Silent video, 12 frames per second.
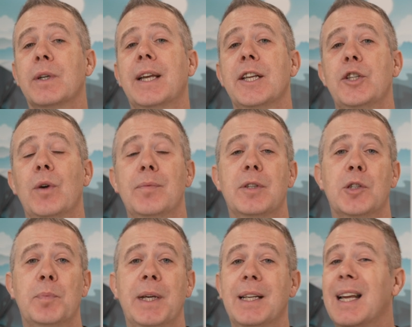will get you up to
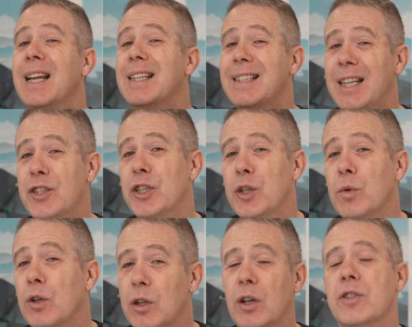speed, teaching
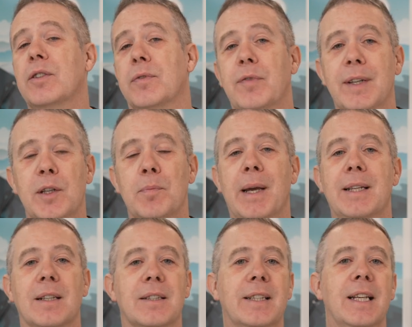you lots of
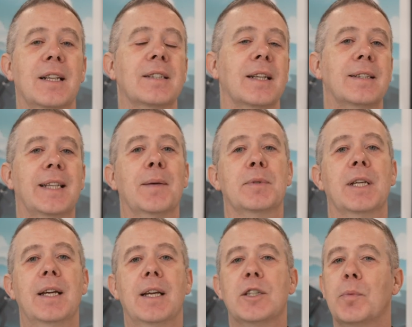fundamental skills and tips
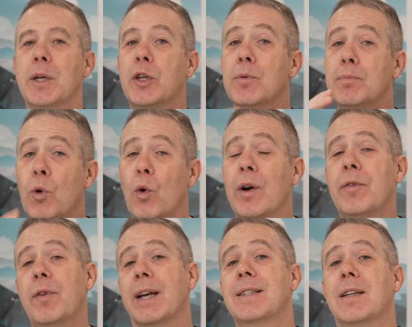to make you more
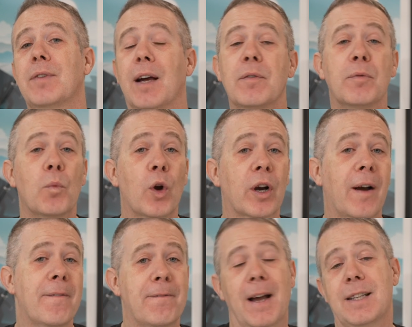effective and work
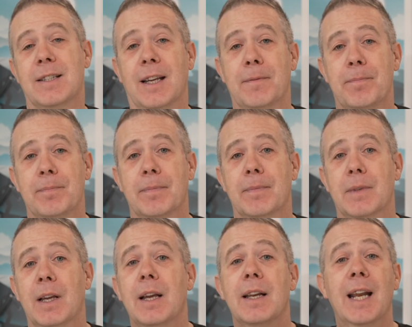faster.
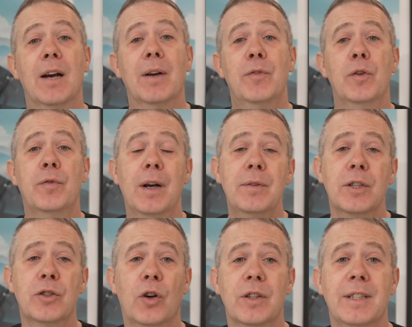Now, if you found
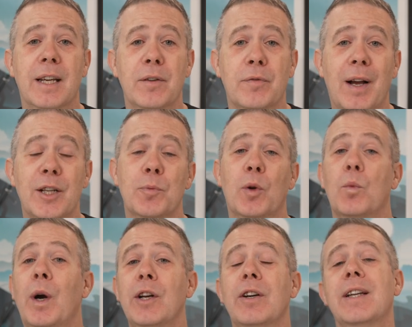this content valuable,
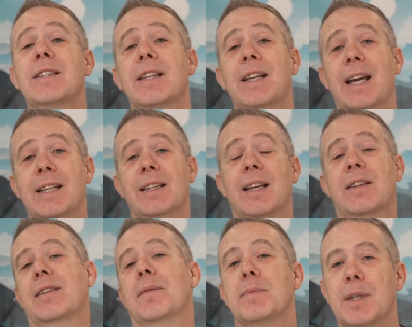why not consider hitting that
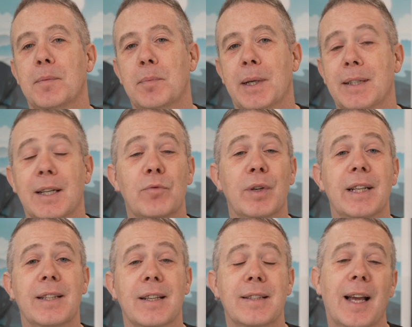thumbs up button? It
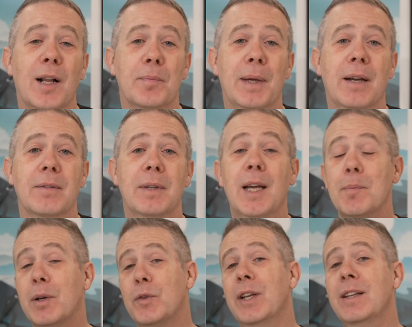really does help me out.
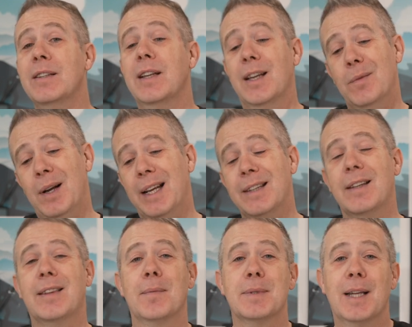But if you didn't, well, hit the
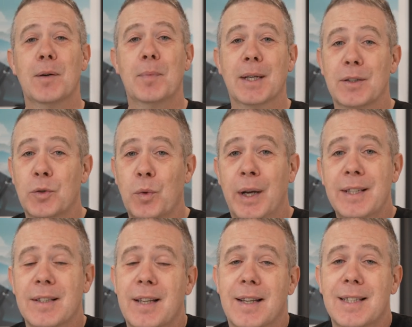thumbs down button
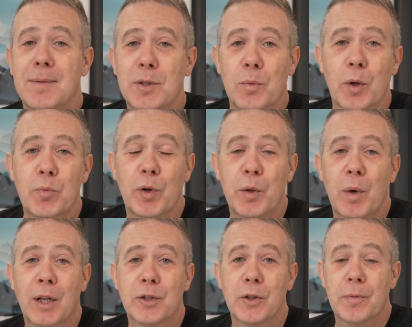twice as that seems to work pretty
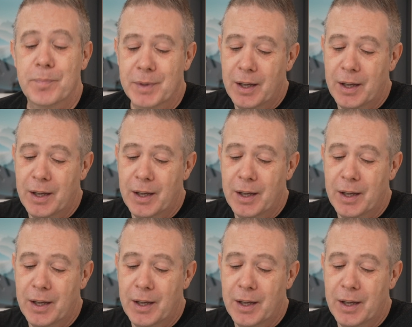well too.